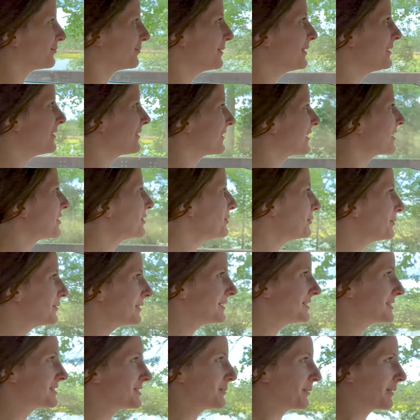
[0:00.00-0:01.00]
We are
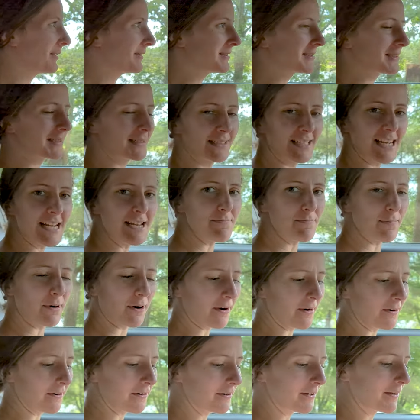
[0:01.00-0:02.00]
going to a state
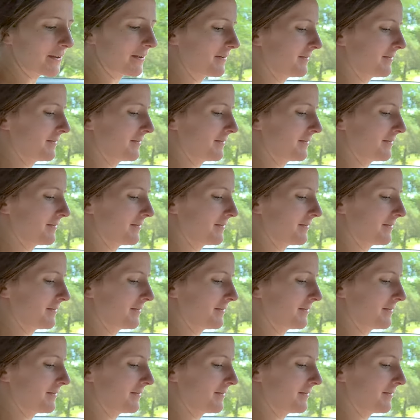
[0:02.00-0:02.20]
park,